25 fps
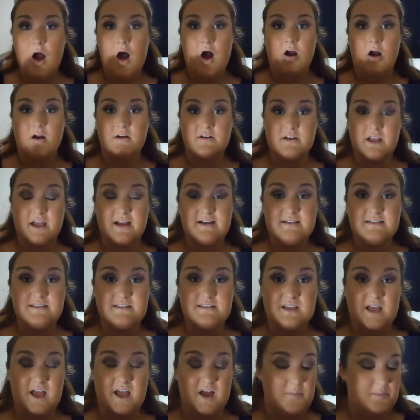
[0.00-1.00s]
our next
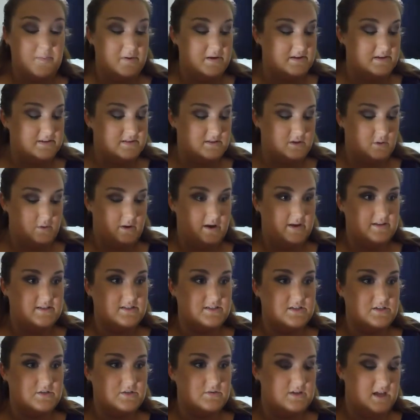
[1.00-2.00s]
step is going
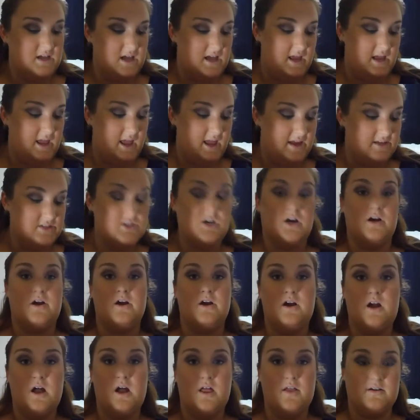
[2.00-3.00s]
to take a
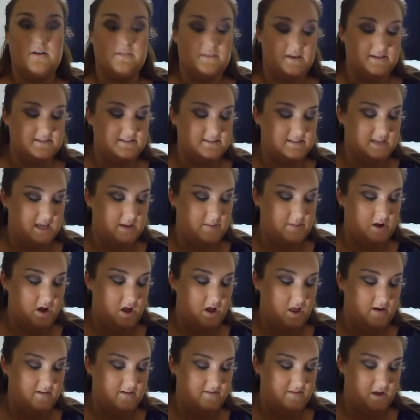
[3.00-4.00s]
darker color in that same
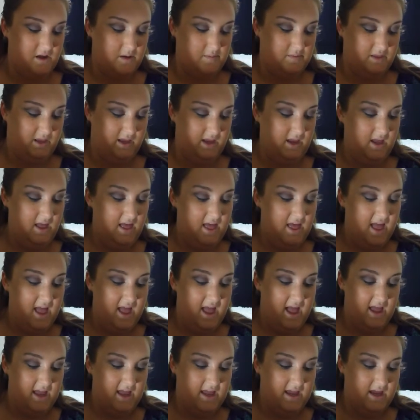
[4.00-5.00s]
color family
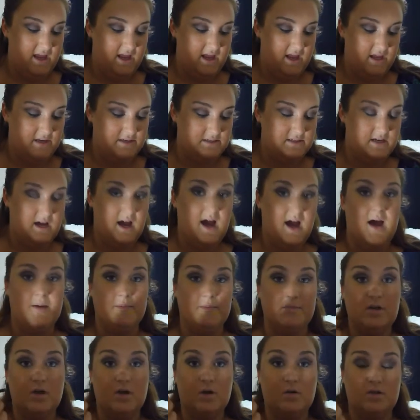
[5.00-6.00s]
and
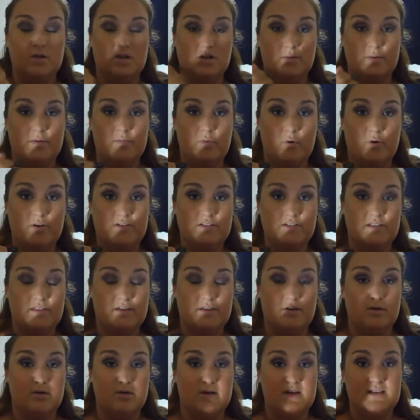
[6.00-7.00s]
go a little bit more into
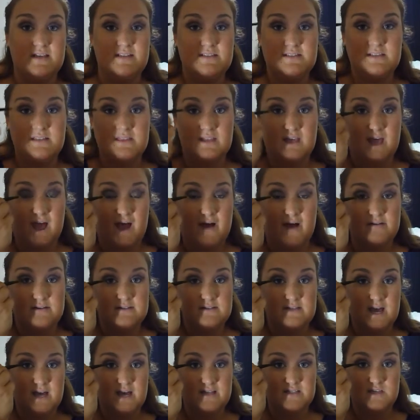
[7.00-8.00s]
the crease, the
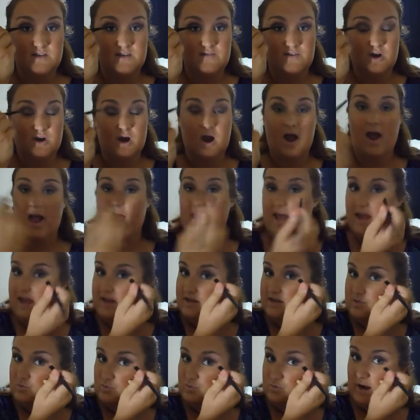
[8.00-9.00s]
outsides of your eye,
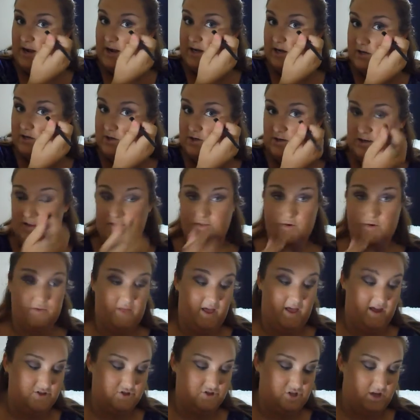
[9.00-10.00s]
and right underneath their
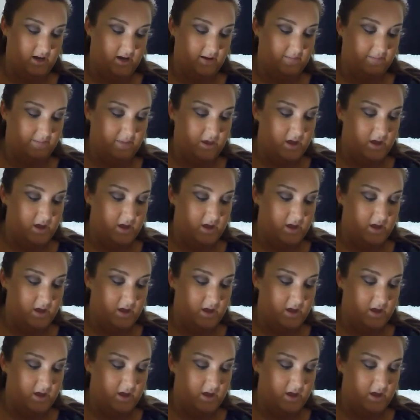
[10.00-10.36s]
lash line.